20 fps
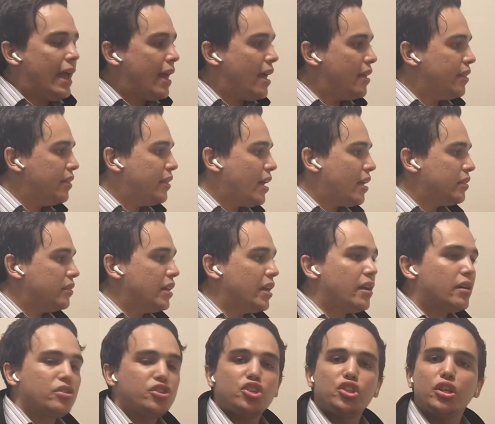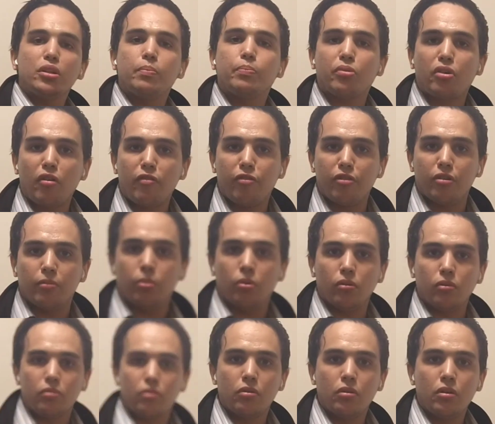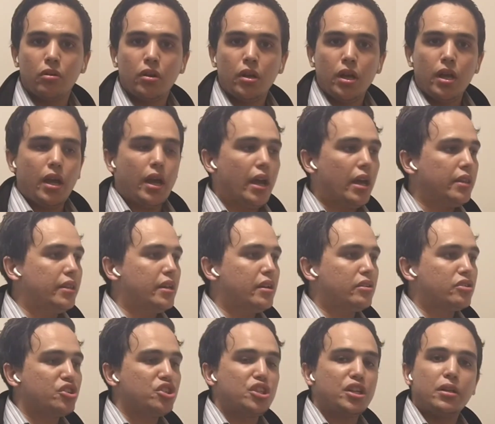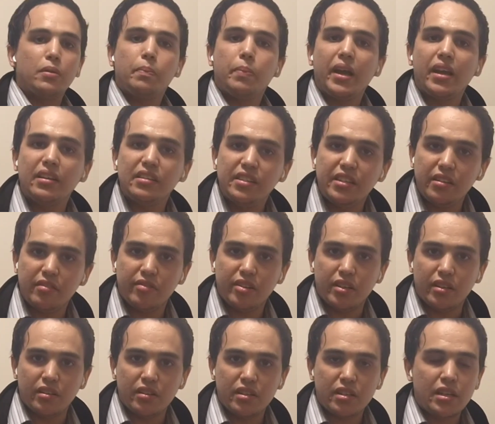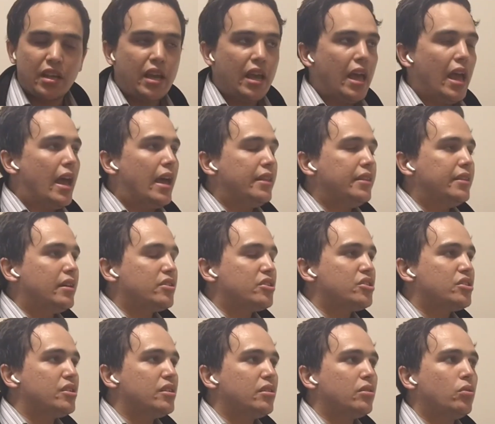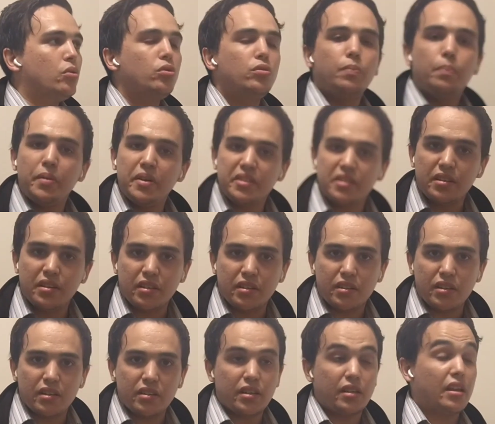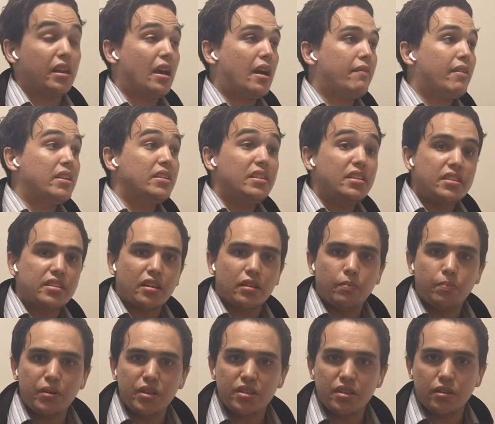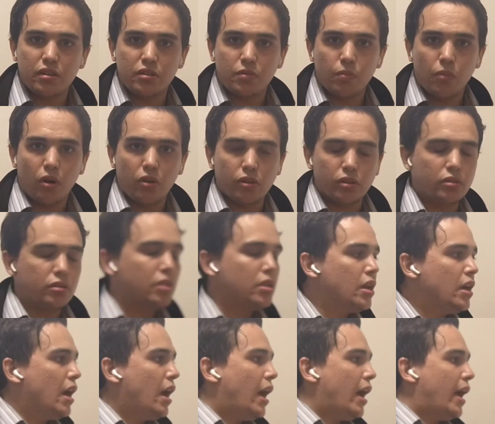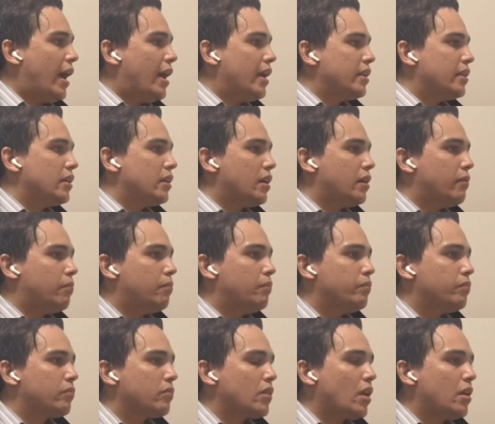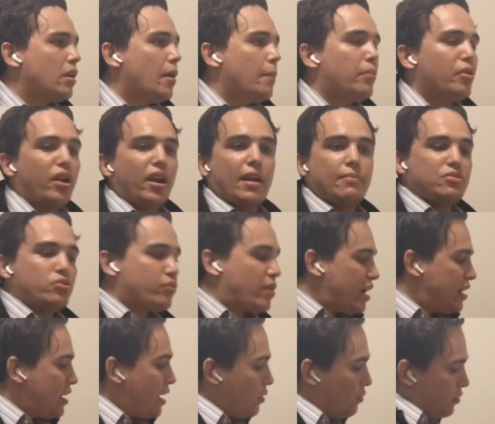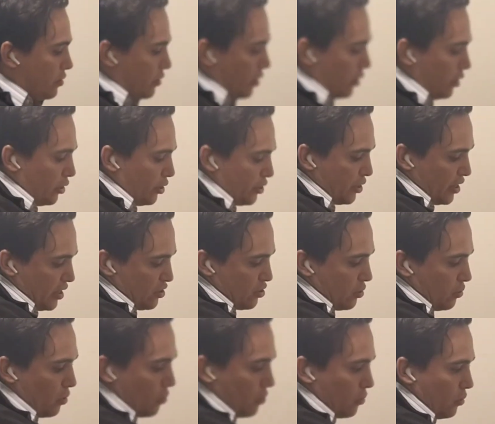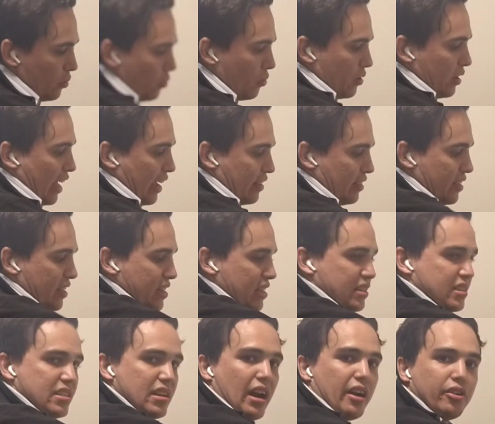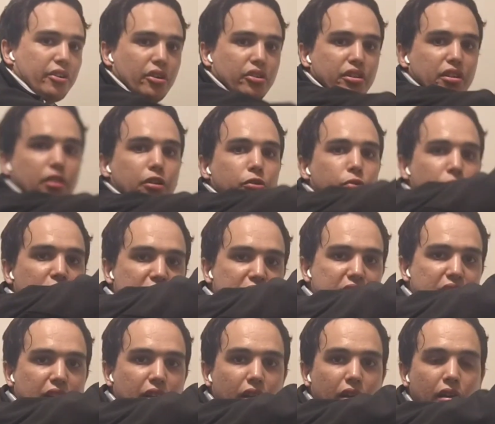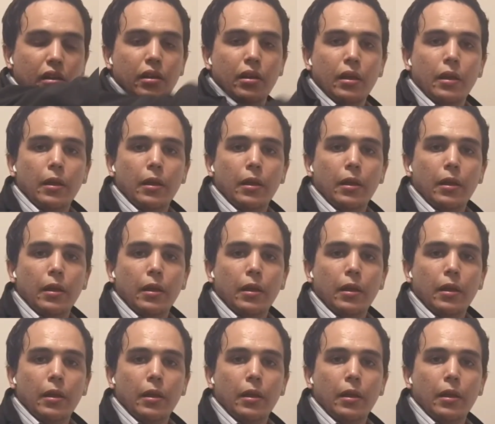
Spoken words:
and that they are still profitable and they are still paying dividends and they are still good businesses and they have a decent business model. And perhaps right now their earnings look like this, are not increasing,